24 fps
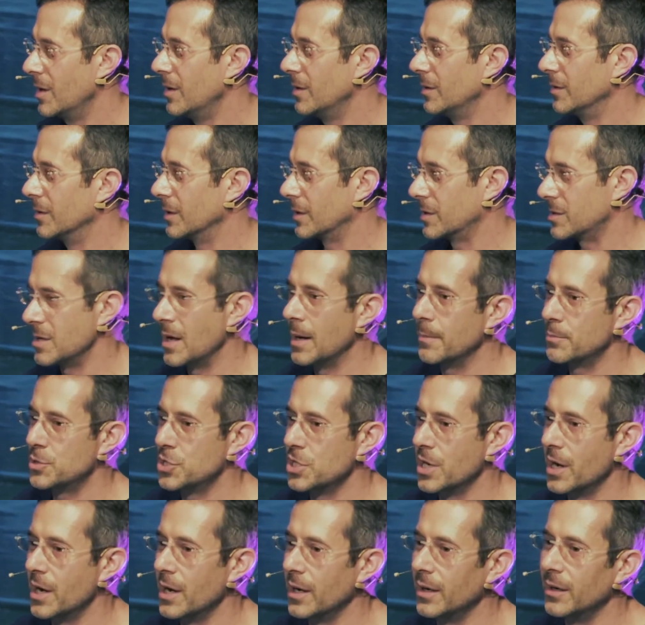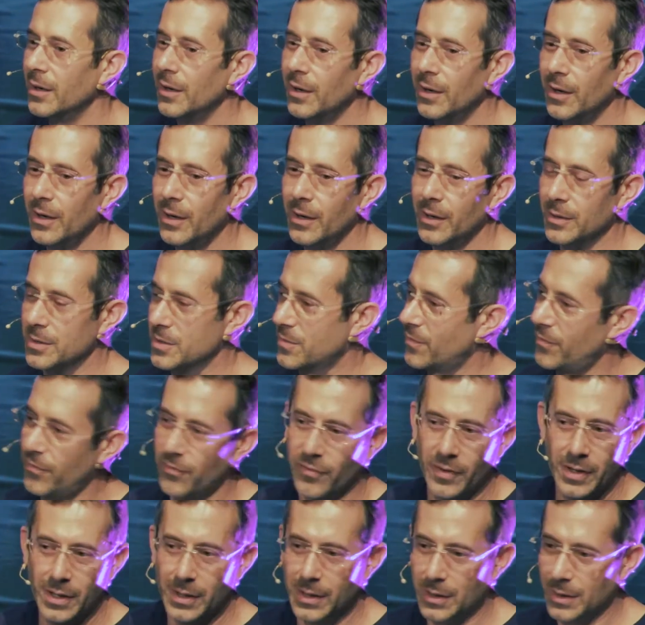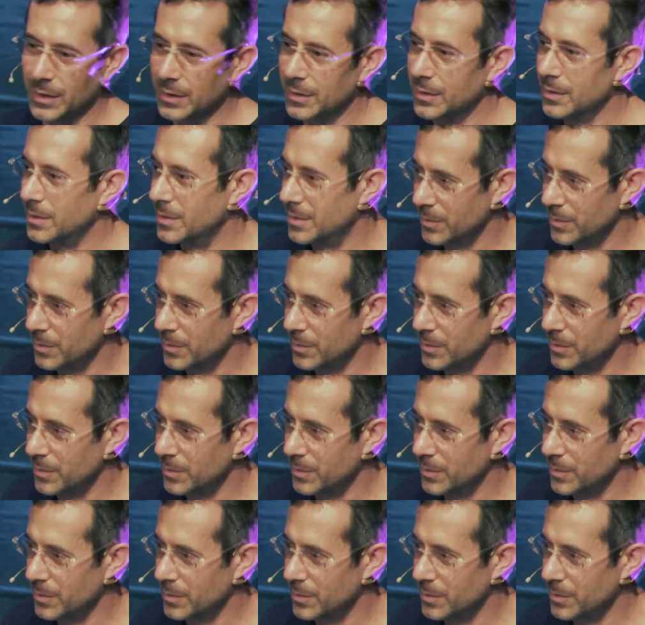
Like Snapchat is fighting